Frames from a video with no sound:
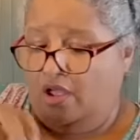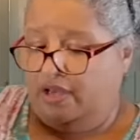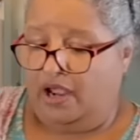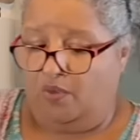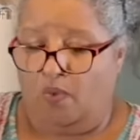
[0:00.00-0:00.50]

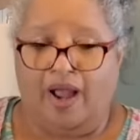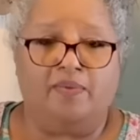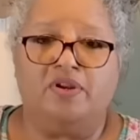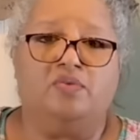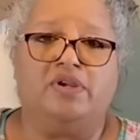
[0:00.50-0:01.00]
Now, why
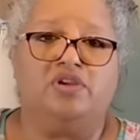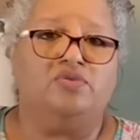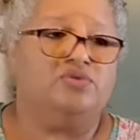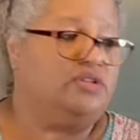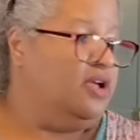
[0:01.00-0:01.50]
wouldn't we
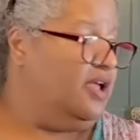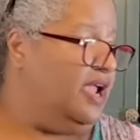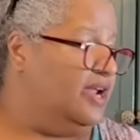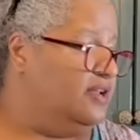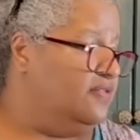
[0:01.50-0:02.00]
use
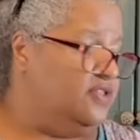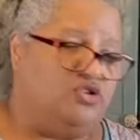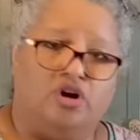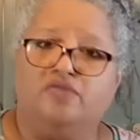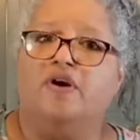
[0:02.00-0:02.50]
any of the
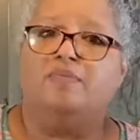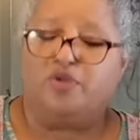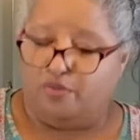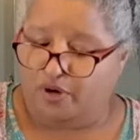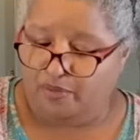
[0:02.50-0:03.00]
dark rum or
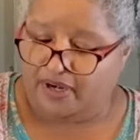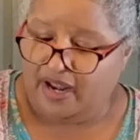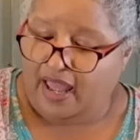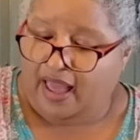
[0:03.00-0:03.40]
the bourbon?